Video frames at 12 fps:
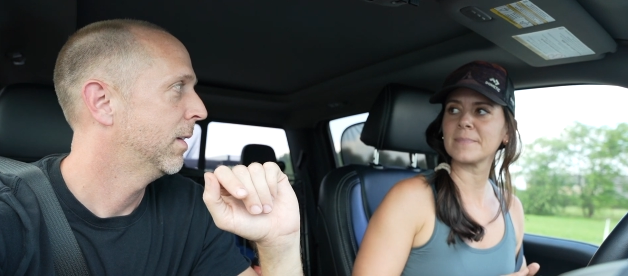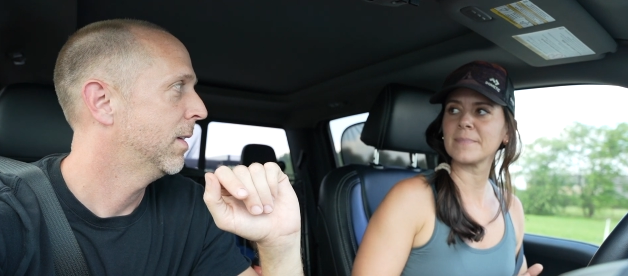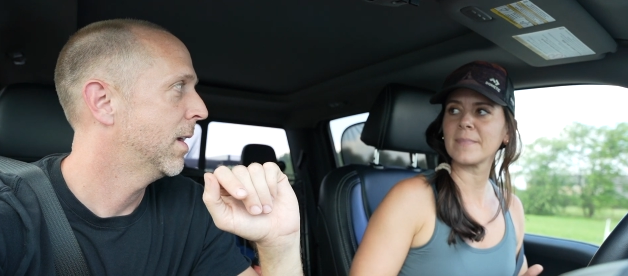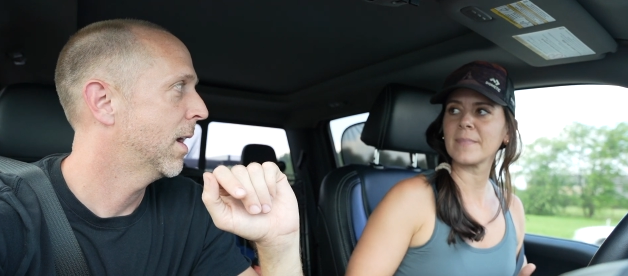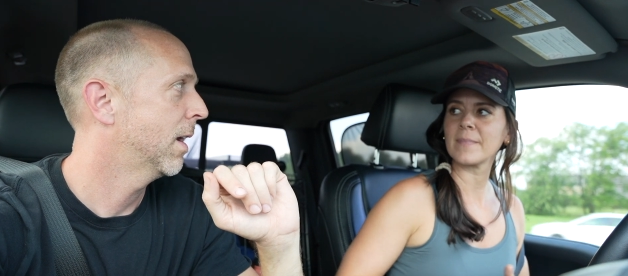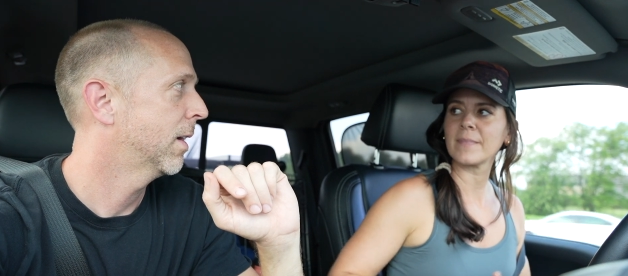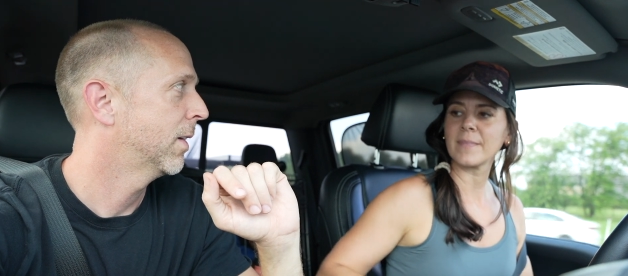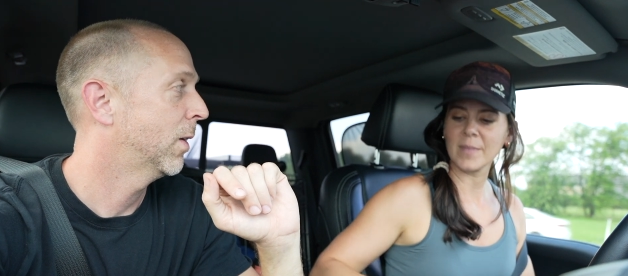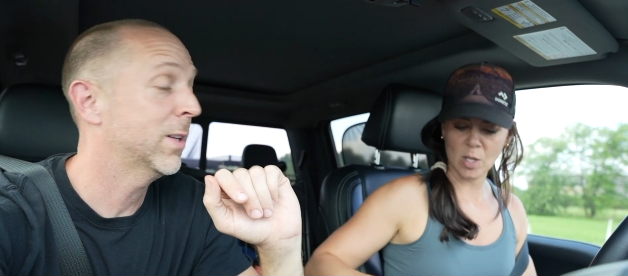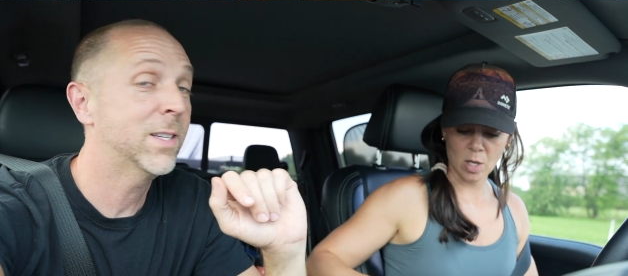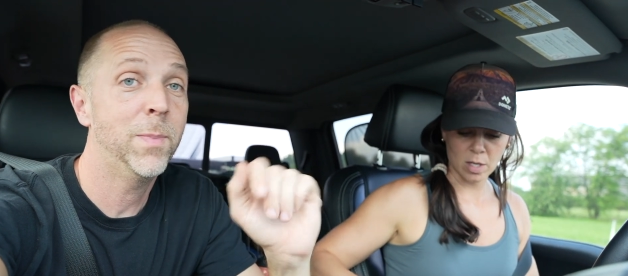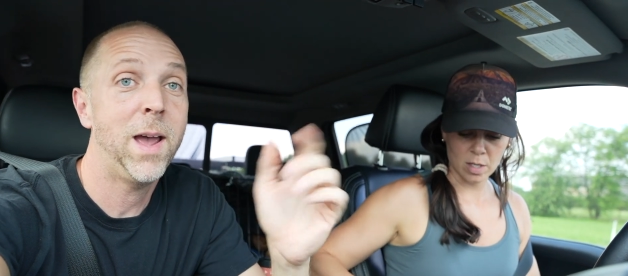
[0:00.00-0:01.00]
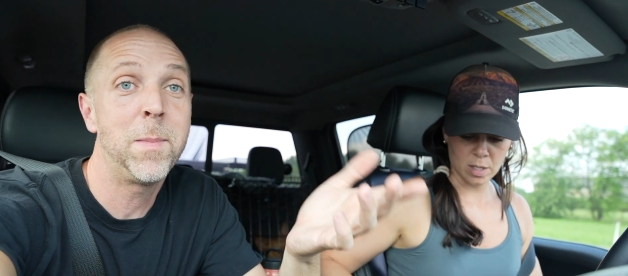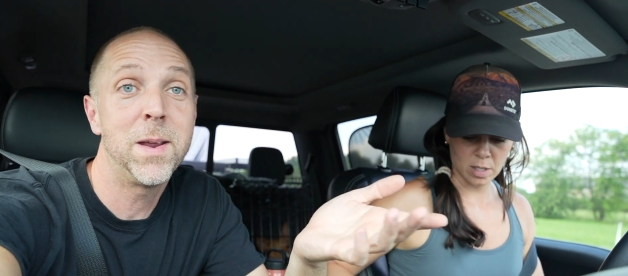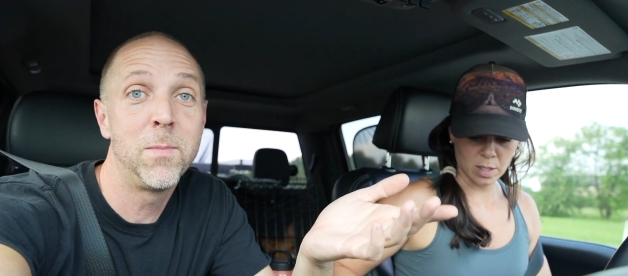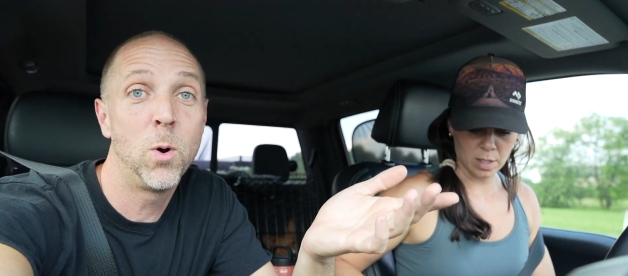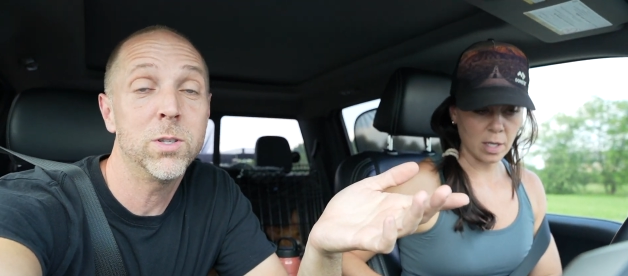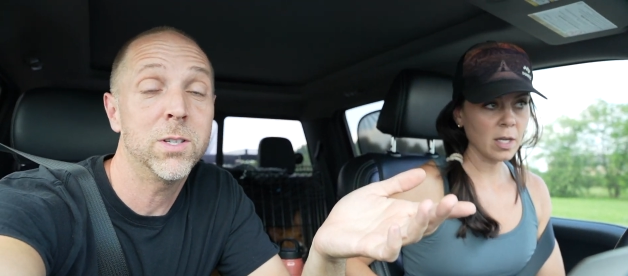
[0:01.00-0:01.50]
Speaker 1: Yeah. Well, it's I
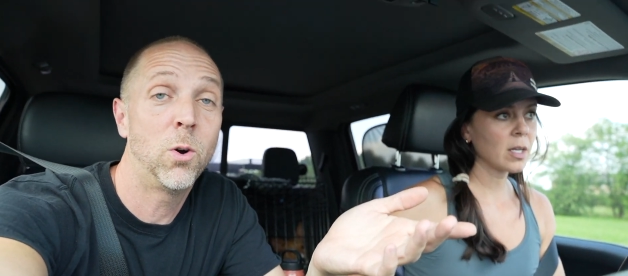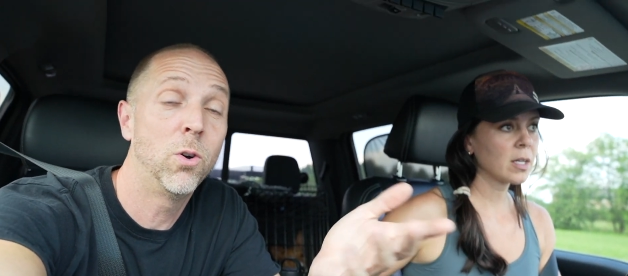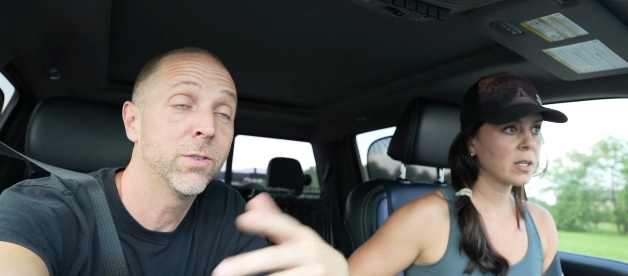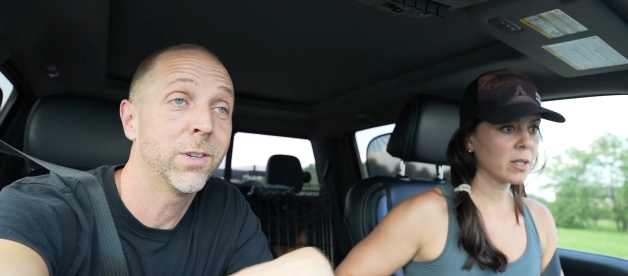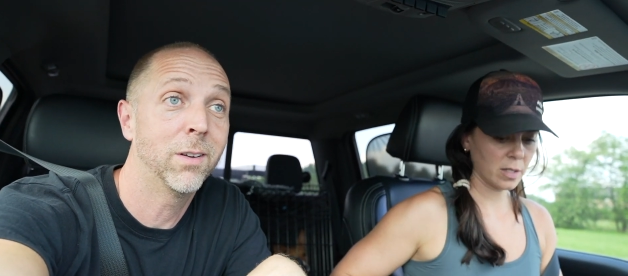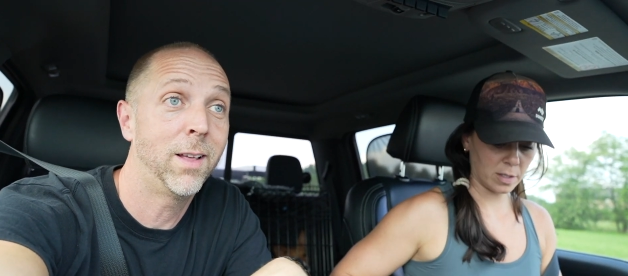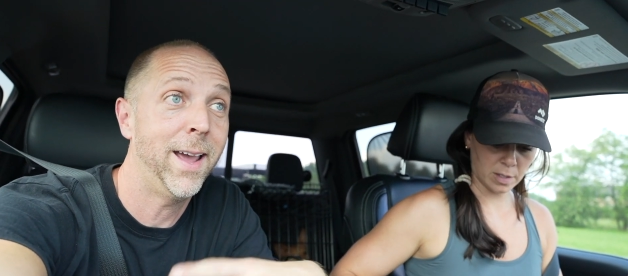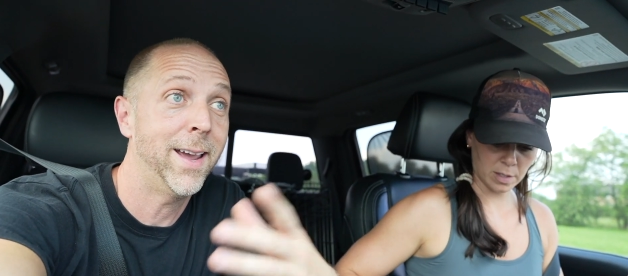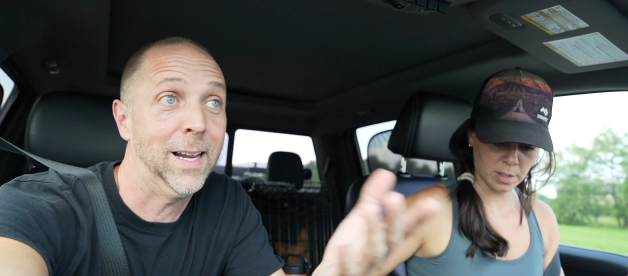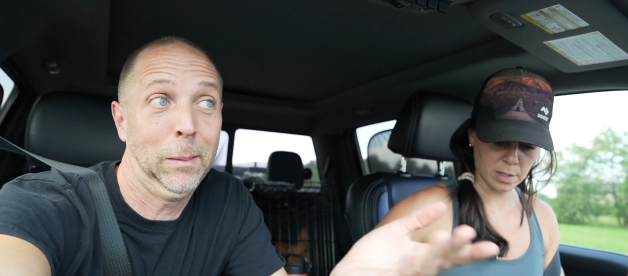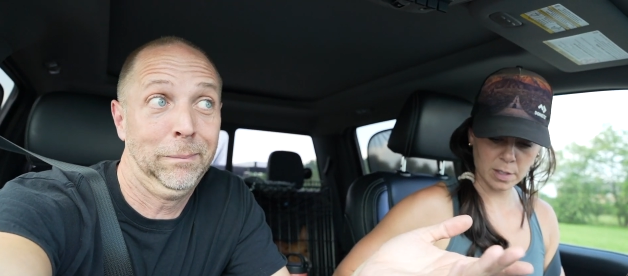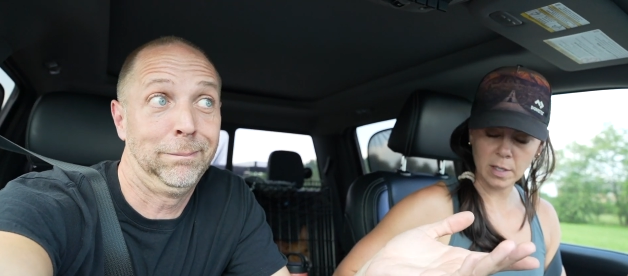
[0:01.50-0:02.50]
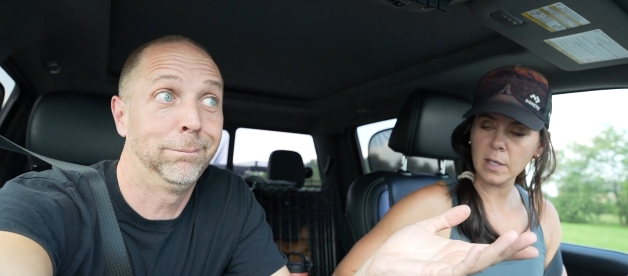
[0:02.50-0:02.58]
mean, most tolls are like